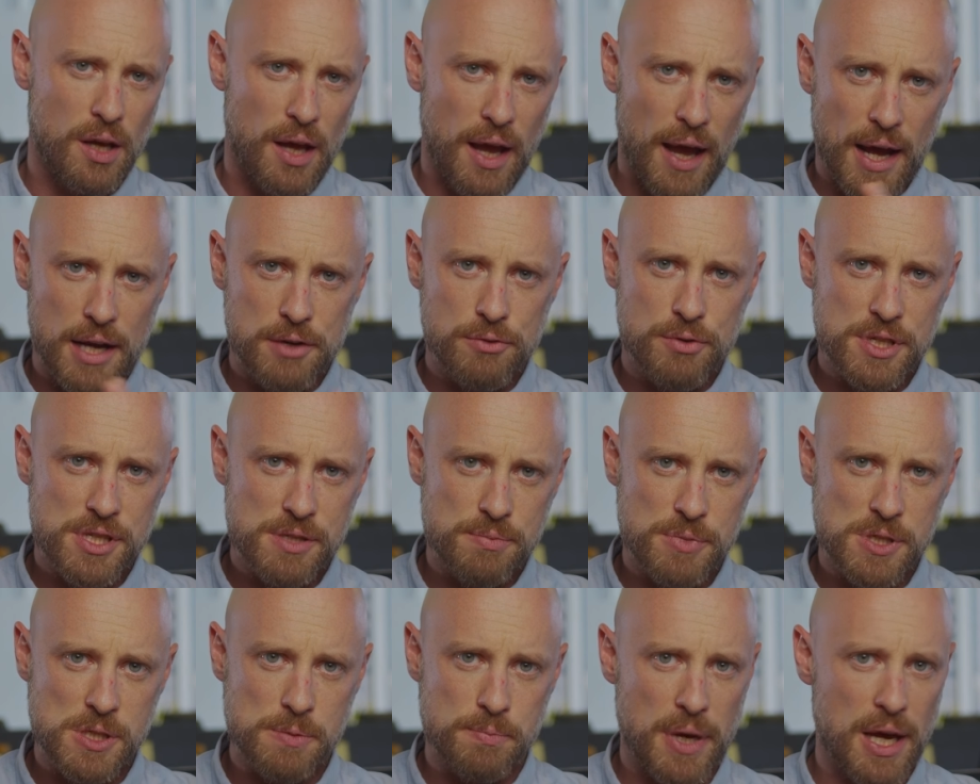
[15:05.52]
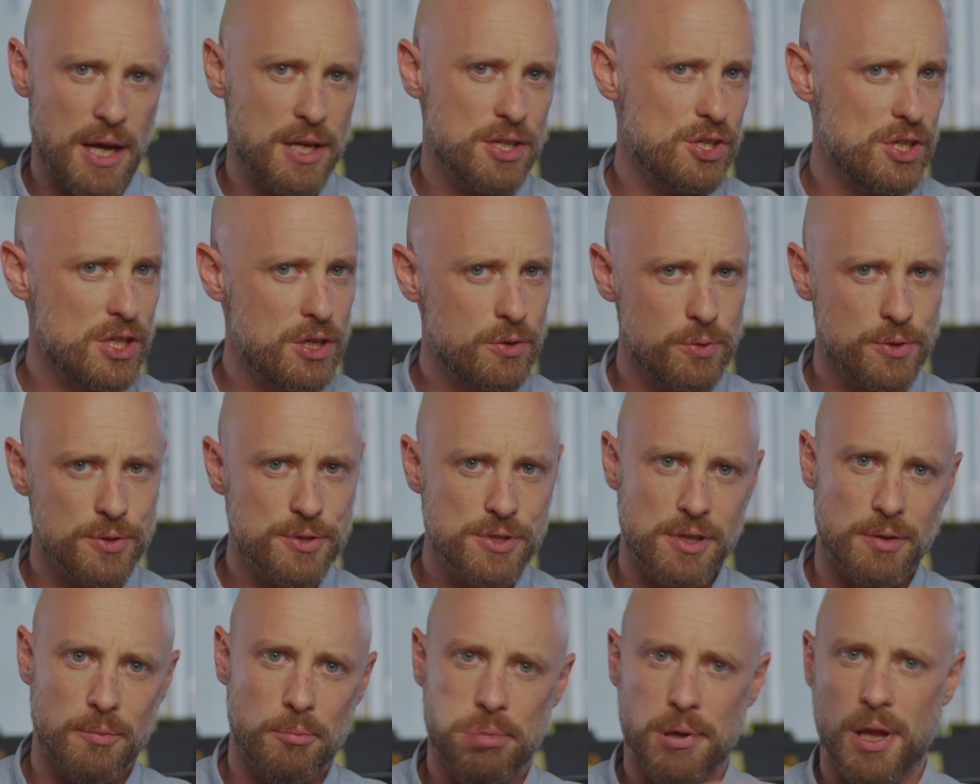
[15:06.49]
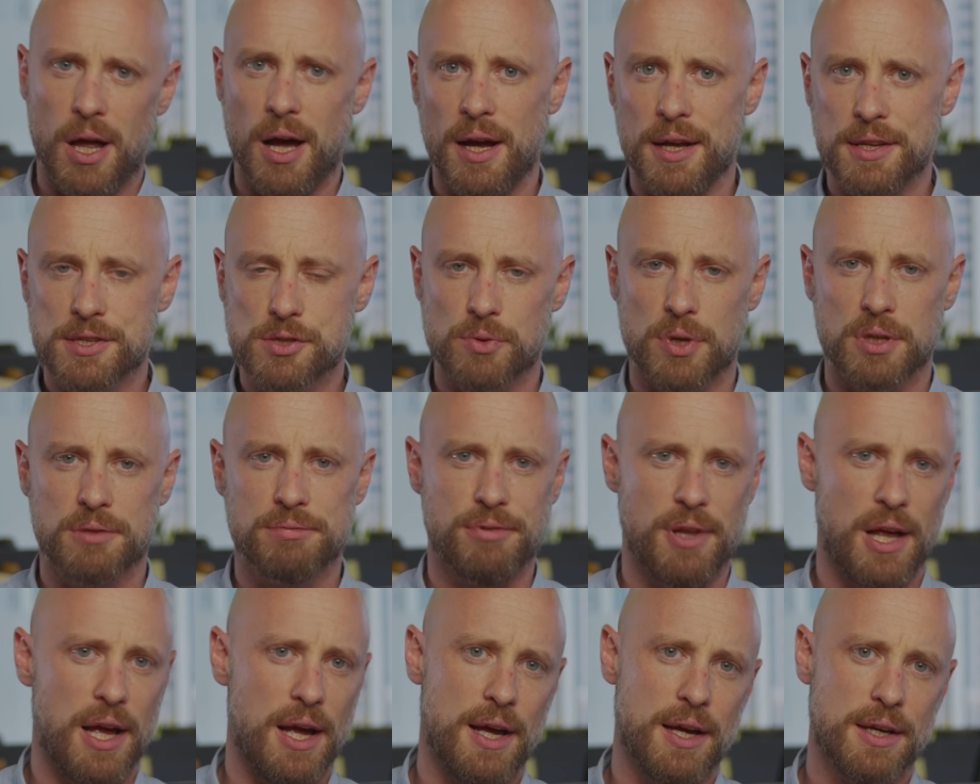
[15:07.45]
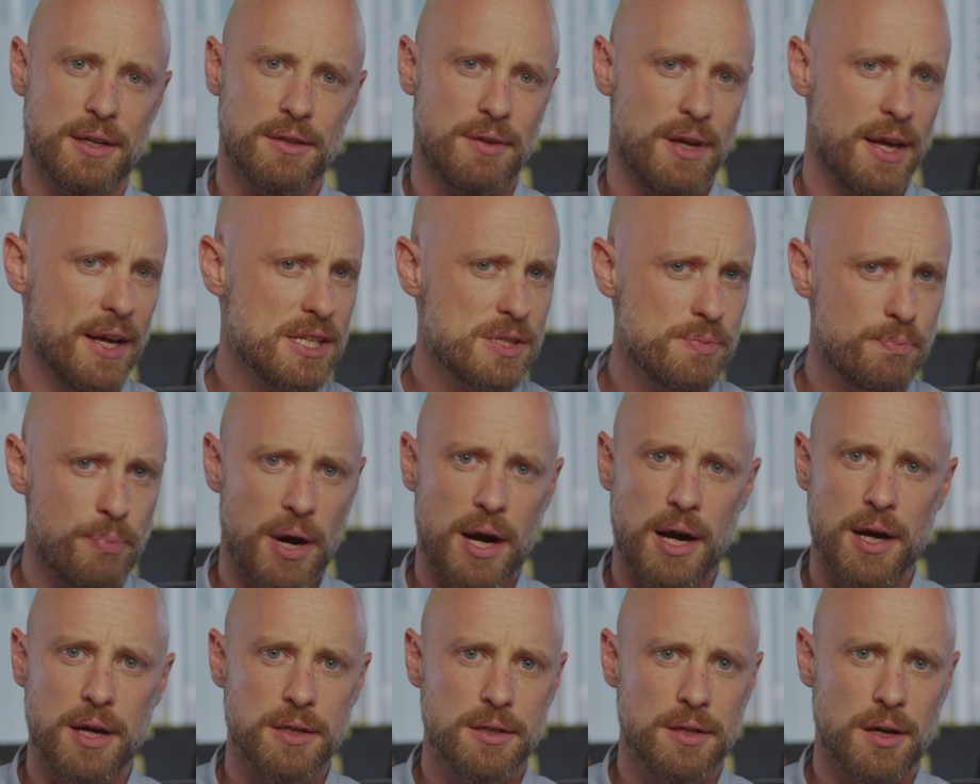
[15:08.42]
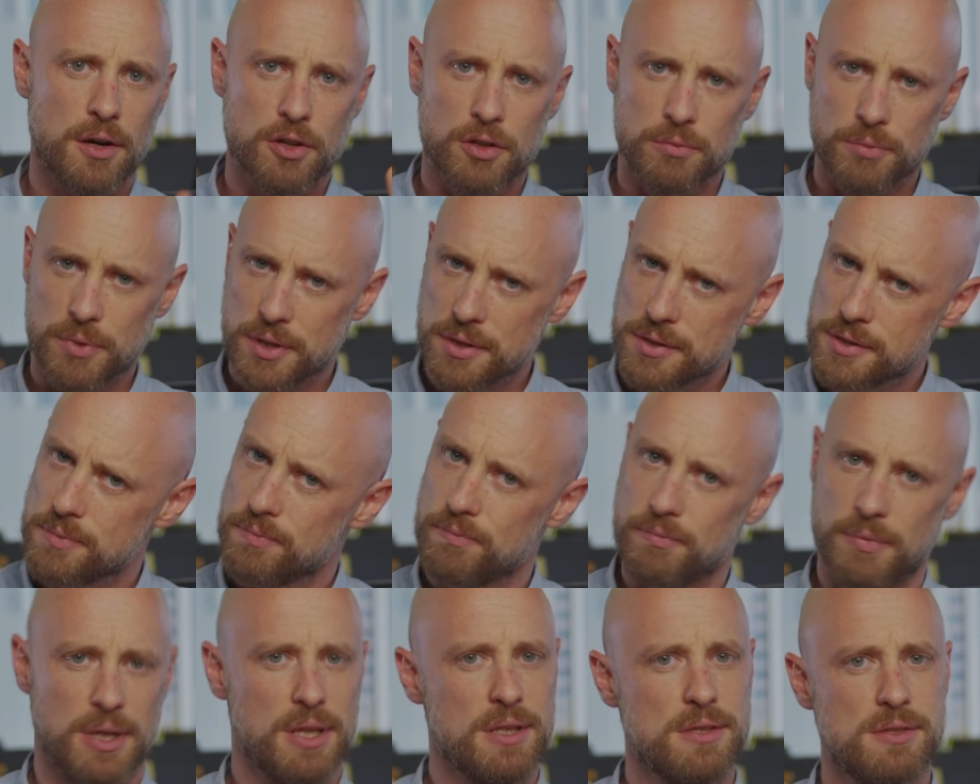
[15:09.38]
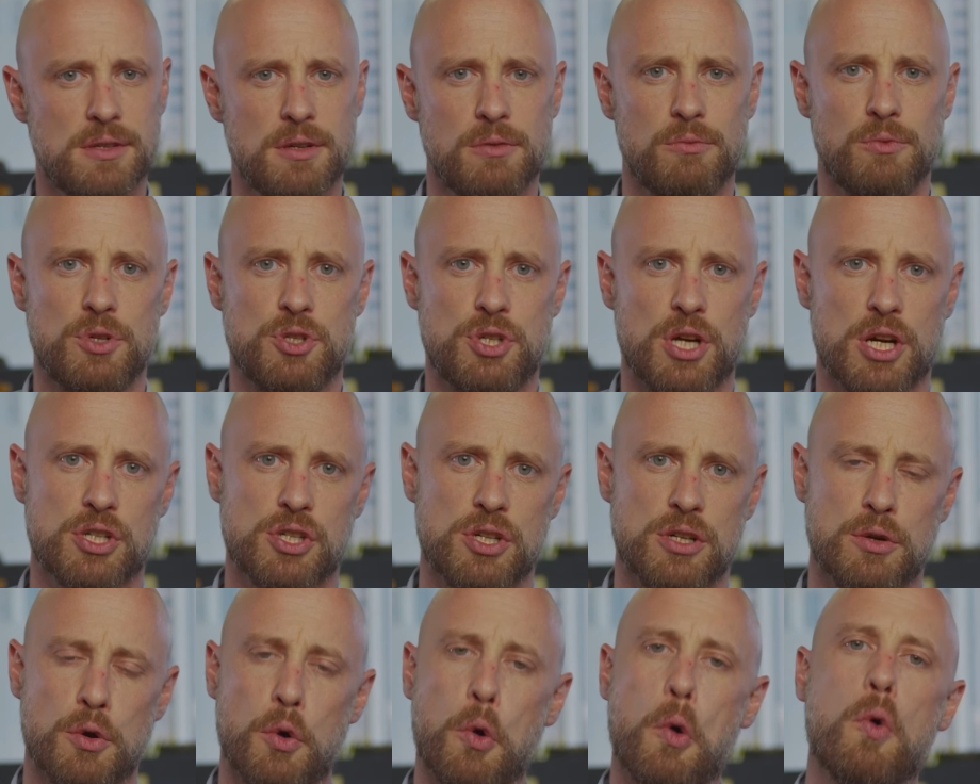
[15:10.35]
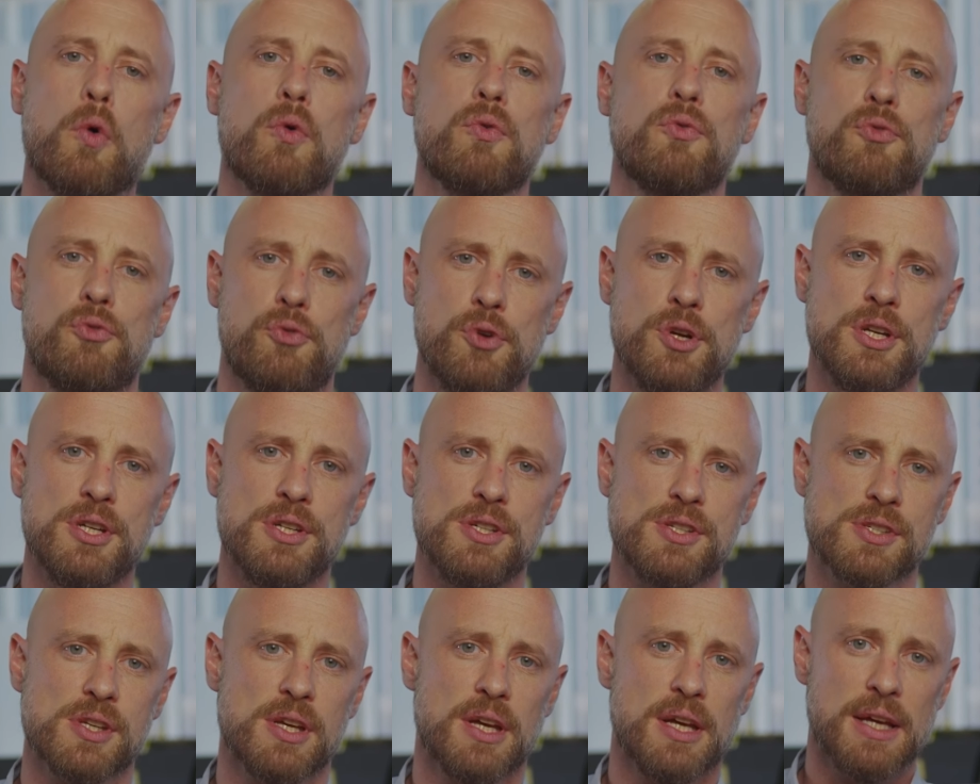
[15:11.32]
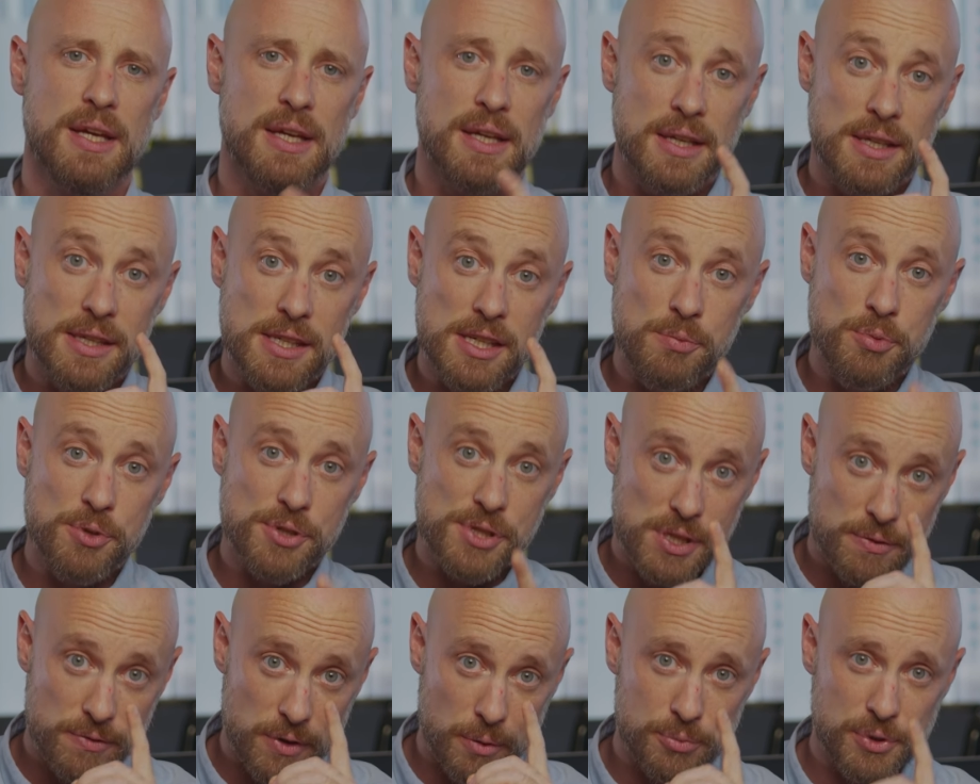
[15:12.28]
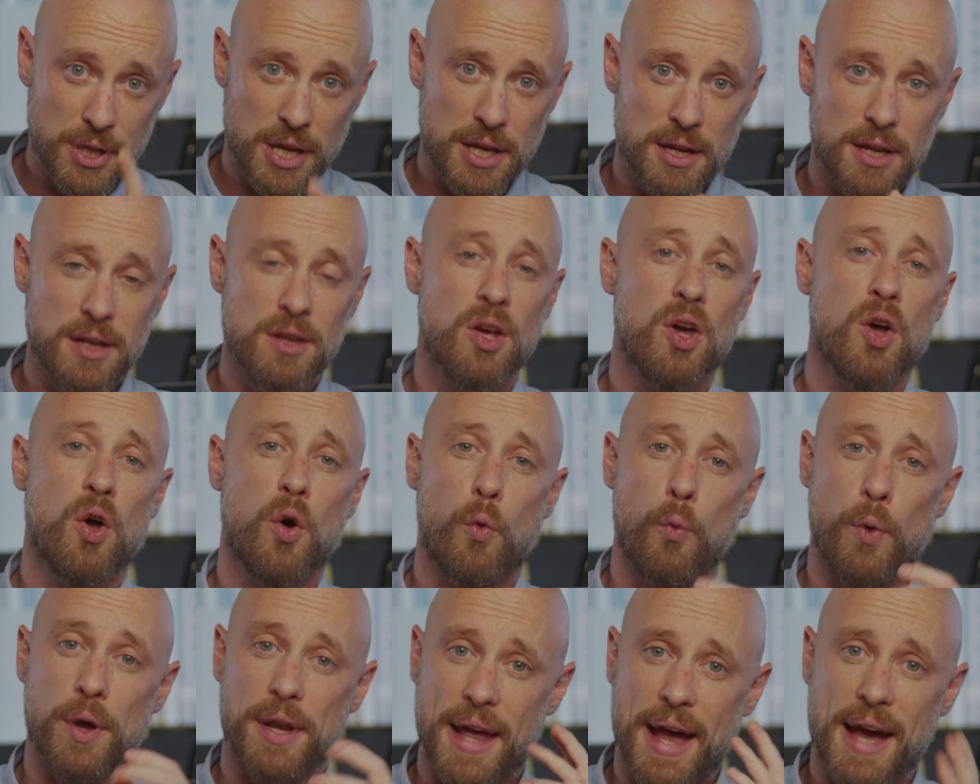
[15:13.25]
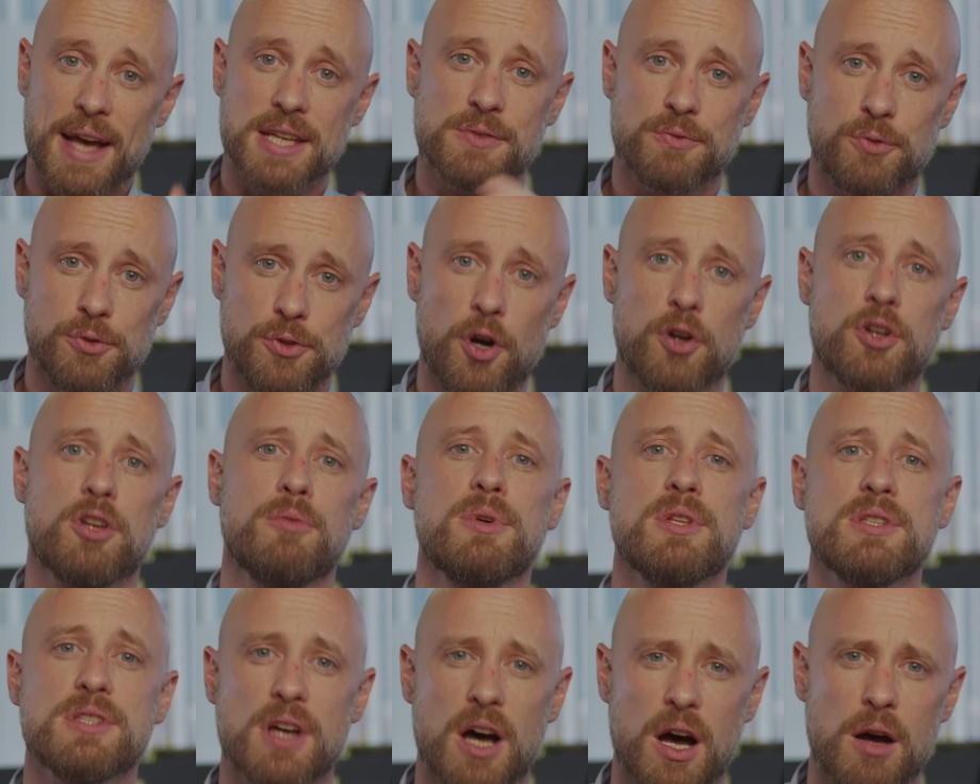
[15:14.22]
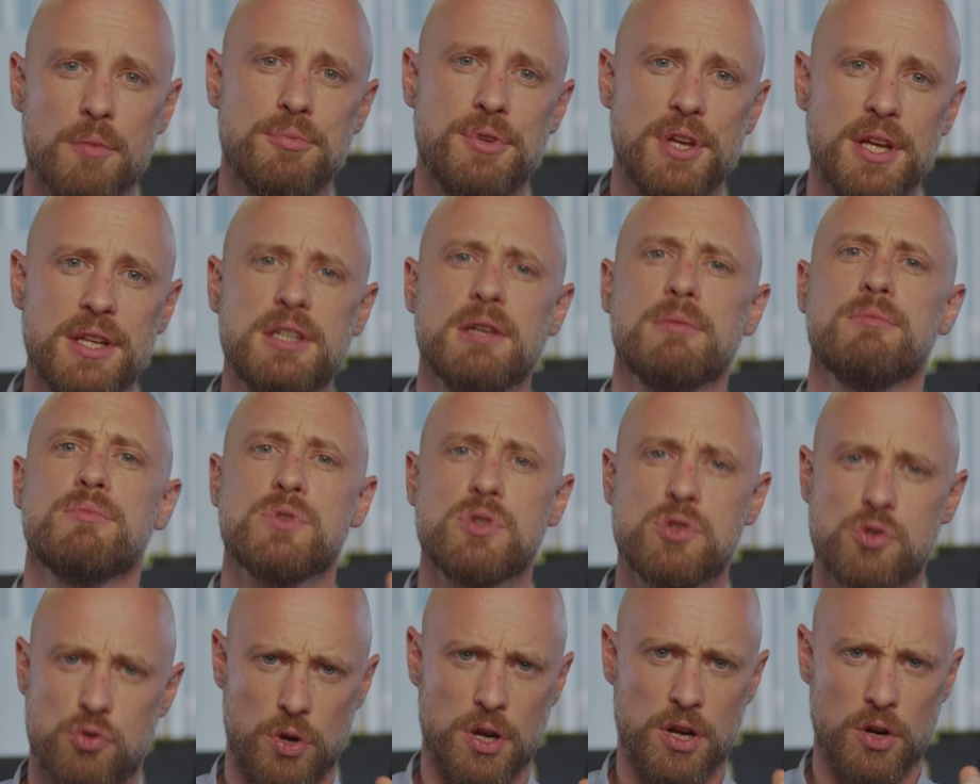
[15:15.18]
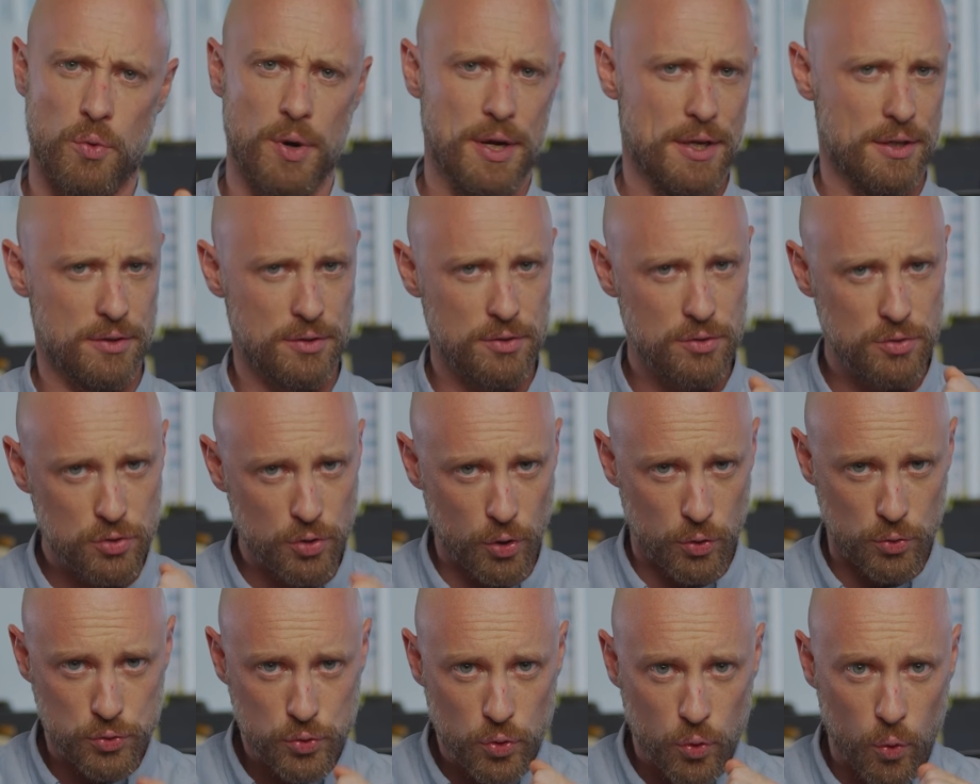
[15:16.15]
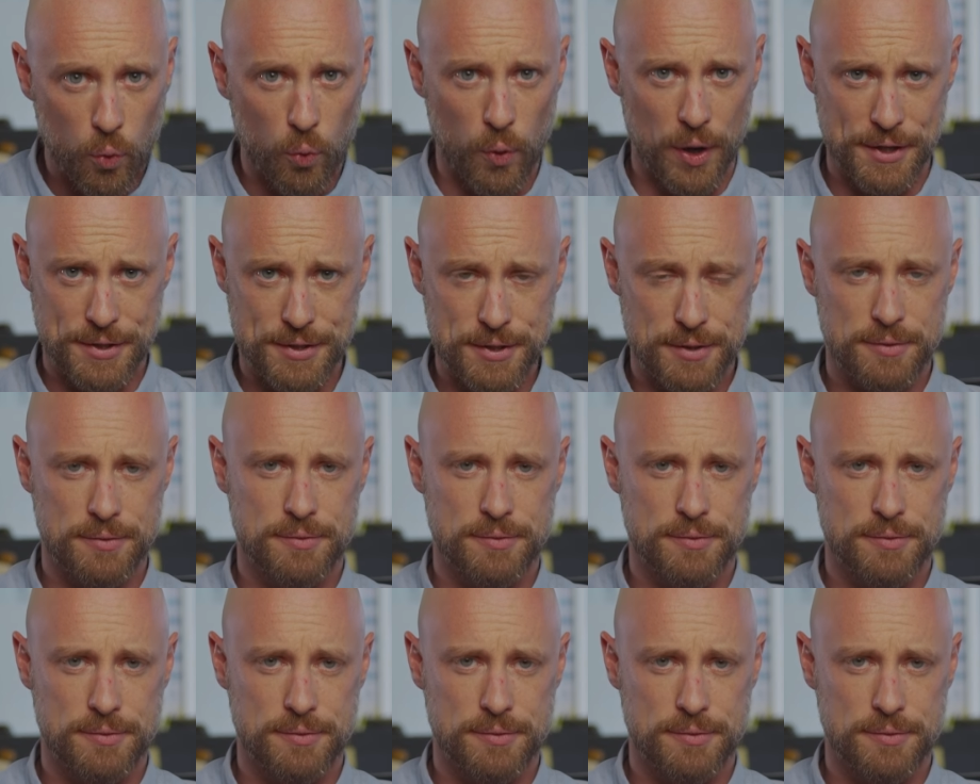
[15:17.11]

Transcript: Address mismatch equals compliance red flag. Expired documents, instant rejection or freeze. Keep yourself updated. When asked for documents, update them straight away. Don't wait.